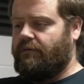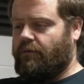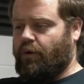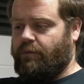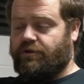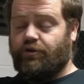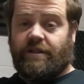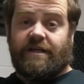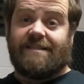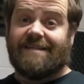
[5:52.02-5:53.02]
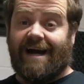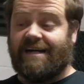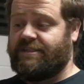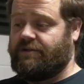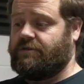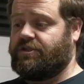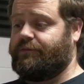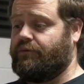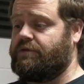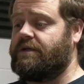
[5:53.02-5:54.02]
when we're doing like a ta sound, I
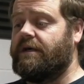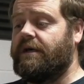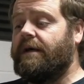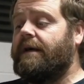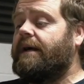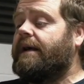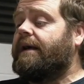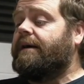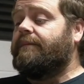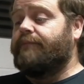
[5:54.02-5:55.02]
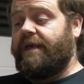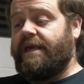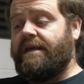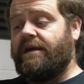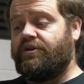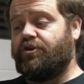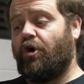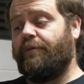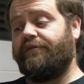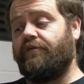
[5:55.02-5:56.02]
suppose. B
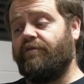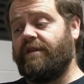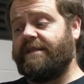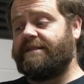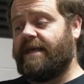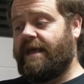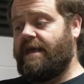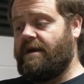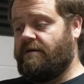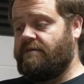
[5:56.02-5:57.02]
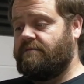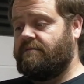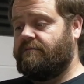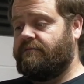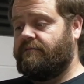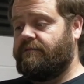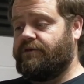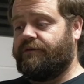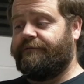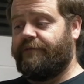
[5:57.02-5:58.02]
drops to release the air
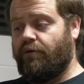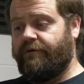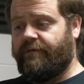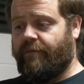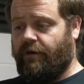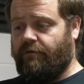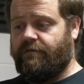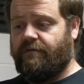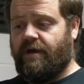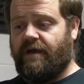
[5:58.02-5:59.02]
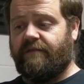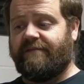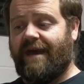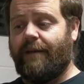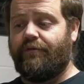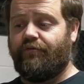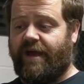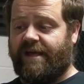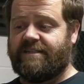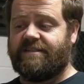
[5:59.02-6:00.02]
to the floor of the mouth, and the tip
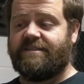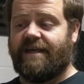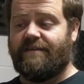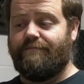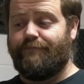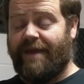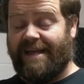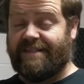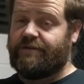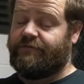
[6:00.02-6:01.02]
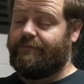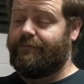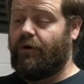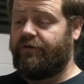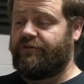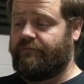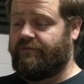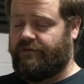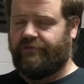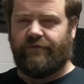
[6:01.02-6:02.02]
rests at the base of the bottom
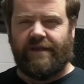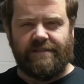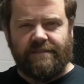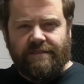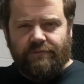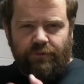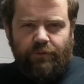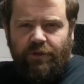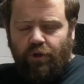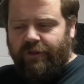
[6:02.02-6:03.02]
teeth. So this is, we know